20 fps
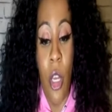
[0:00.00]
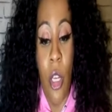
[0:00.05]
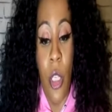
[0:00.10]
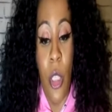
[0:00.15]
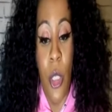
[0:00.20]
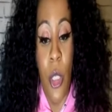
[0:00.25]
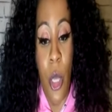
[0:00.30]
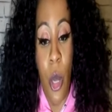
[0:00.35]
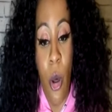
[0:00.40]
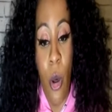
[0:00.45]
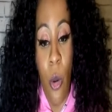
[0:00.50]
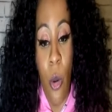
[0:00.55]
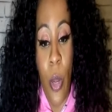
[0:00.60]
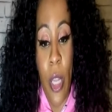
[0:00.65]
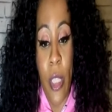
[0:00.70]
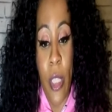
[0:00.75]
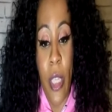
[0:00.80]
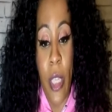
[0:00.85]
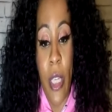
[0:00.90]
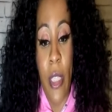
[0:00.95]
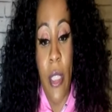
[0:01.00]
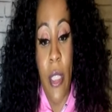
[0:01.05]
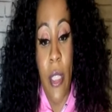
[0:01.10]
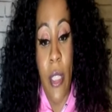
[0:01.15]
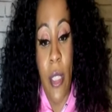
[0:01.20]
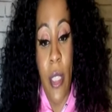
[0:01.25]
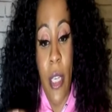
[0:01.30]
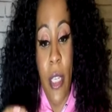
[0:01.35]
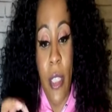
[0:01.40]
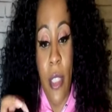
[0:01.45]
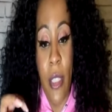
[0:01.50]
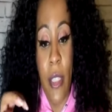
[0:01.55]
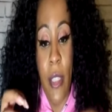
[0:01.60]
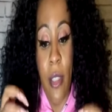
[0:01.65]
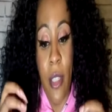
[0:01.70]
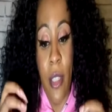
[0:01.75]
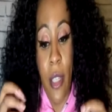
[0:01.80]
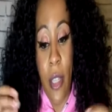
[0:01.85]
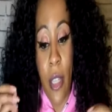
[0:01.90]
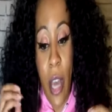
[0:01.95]
So it's it's it's
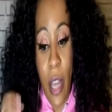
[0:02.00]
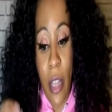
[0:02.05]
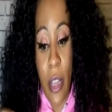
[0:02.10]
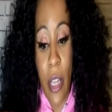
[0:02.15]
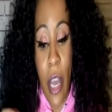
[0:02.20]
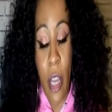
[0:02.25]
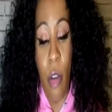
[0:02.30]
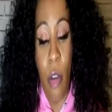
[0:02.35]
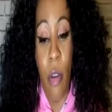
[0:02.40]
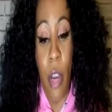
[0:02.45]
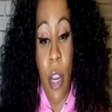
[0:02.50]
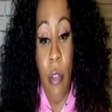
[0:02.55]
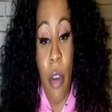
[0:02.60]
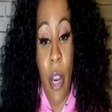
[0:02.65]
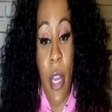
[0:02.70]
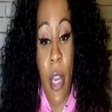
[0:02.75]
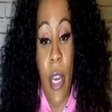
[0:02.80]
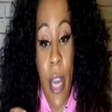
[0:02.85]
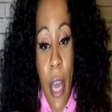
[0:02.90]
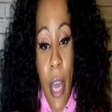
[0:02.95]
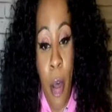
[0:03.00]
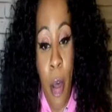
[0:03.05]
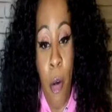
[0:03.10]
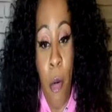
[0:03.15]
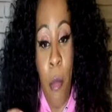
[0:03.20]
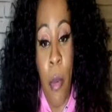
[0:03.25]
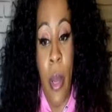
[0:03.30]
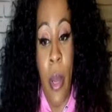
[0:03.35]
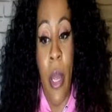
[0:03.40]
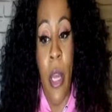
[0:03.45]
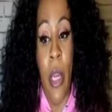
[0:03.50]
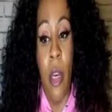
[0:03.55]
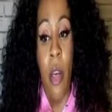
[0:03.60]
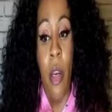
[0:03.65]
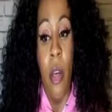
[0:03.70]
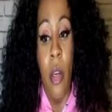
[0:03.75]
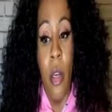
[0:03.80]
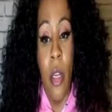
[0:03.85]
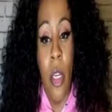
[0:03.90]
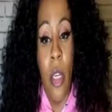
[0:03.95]
not that great right now, but
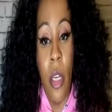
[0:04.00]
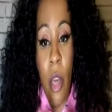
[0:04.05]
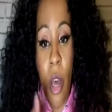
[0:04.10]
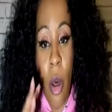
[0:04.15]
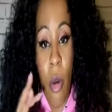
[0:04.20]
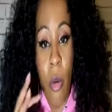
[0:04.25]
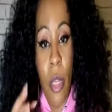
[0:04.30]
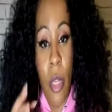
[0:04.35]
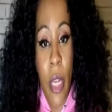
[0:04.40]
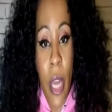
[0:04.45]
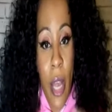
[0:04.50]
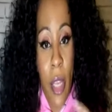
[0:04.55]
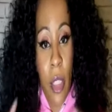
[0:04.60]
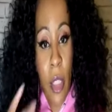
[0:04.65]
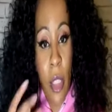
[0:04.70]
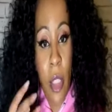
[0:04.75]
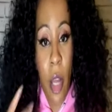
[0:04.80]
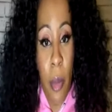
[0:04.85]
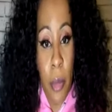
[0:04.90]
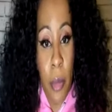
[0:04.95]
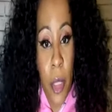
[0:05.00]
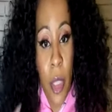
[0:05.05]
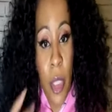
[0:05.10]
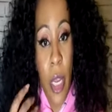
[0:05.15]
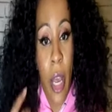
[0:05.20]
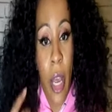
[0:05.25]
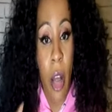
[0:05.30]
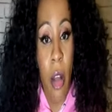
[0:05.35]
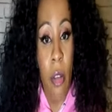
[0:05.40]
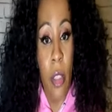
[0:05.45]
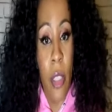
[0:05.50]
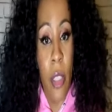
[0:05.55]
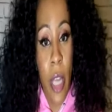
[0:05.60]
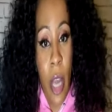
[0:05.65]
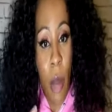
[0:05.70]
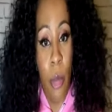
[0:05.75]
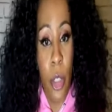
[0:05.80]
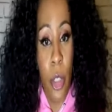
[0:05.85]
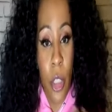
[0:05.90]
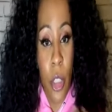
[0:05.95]
you know it has its ups and downs.
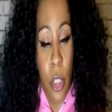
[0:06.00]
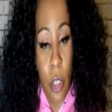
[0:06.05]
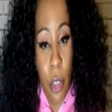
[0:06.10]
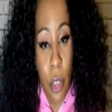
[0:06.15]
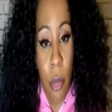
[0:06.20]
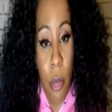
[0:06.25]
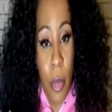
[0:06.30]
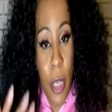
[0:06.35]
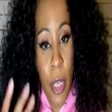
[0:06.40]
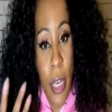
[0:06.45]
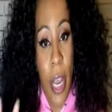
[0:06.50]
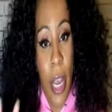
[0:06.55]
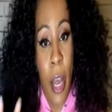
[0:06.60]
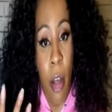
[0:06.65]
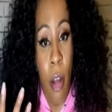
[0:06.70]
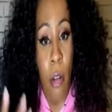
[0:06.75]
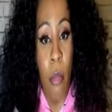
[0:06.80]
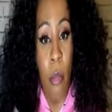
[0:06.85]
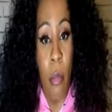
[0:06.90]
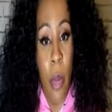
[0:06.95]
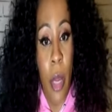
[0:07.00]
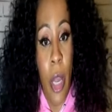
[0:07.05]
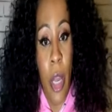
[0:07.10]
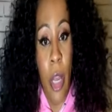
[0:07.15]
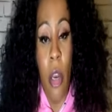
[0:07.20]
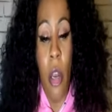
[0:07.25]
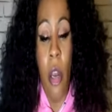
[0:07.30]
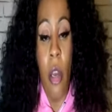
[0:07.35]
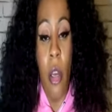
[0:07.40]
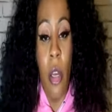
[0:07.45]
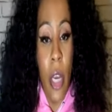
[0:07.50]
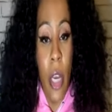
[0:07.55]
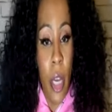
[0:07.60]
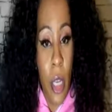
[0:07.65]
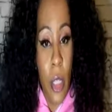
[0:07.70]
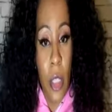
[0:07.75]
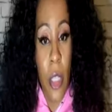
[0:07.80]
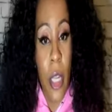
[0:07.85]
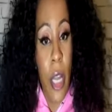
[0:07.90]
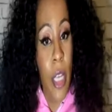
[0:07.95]
Now it's just a little bit down, but it
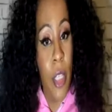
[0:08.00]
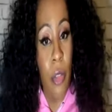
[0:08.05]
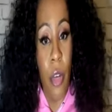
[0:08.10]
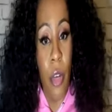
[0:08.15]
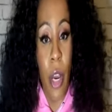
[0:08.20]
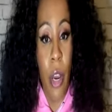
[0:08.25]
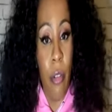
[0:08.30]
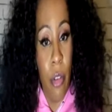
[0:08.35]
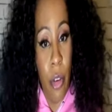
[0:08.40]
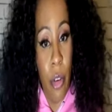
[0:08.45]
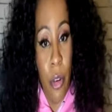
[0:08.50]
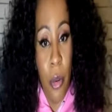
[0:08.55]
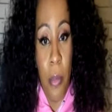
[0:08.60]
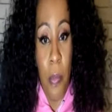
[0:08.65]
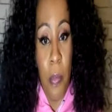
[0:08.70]
doesn't last forever.